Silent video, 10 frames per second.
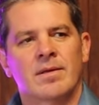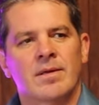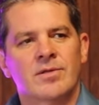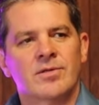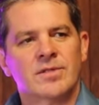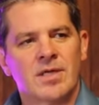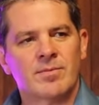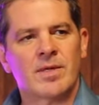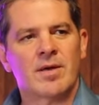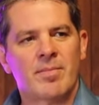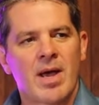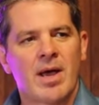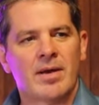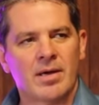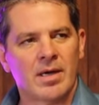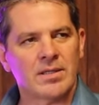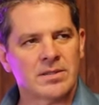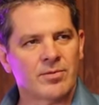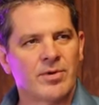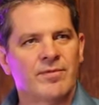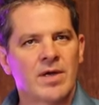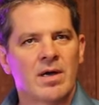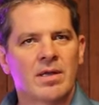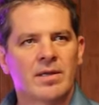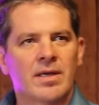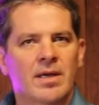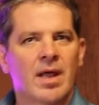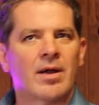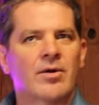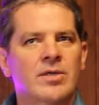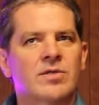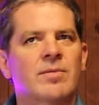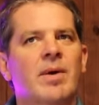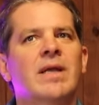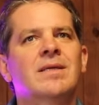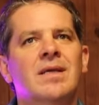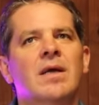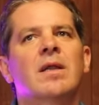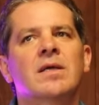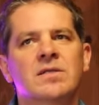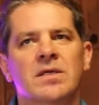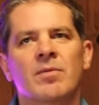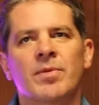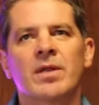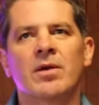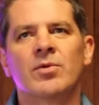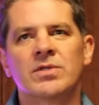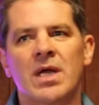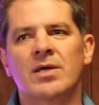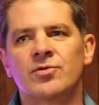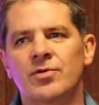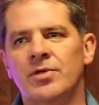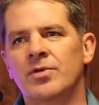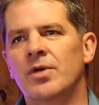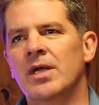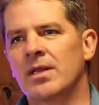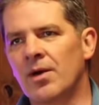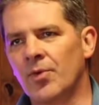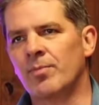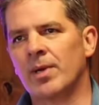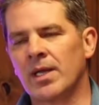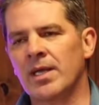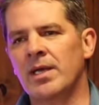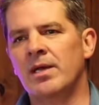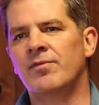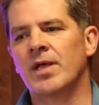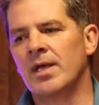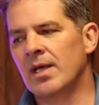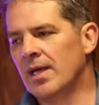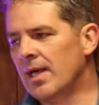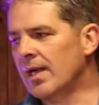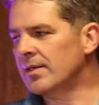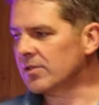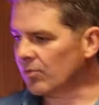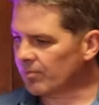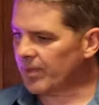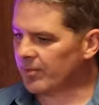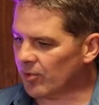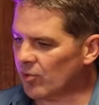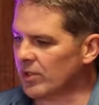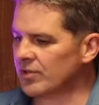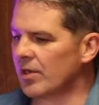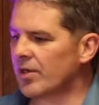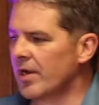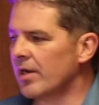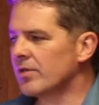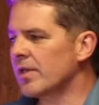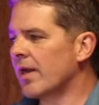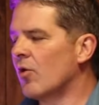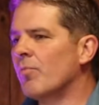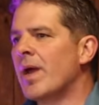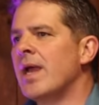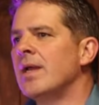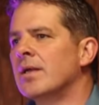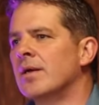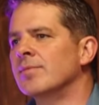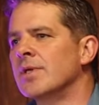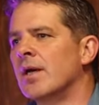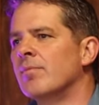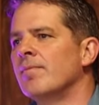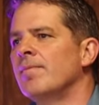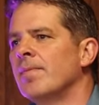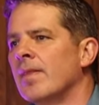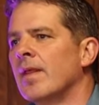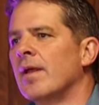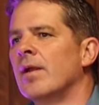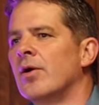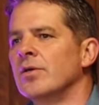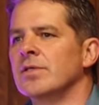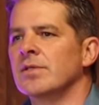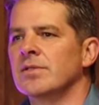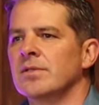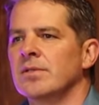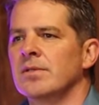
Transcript: Is there something about us that we've done that didn't like, or did somebody tell us something that was not true that we believed? And so when people question our character, that old pain comes up and it hurts us.